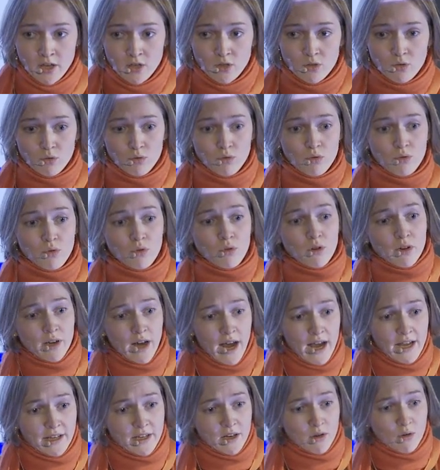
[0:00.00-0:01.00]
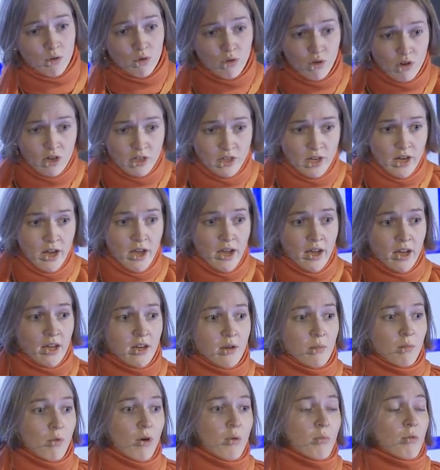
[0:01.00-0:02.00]
to write our code in
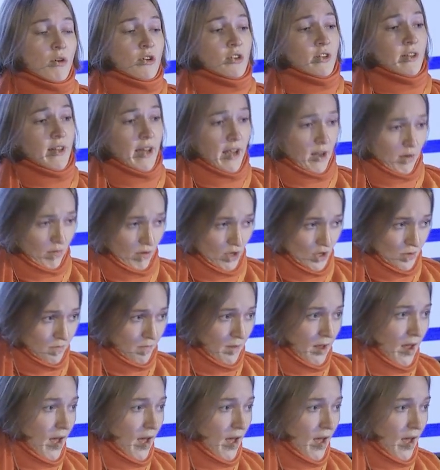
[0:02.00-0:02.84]
a more modern language.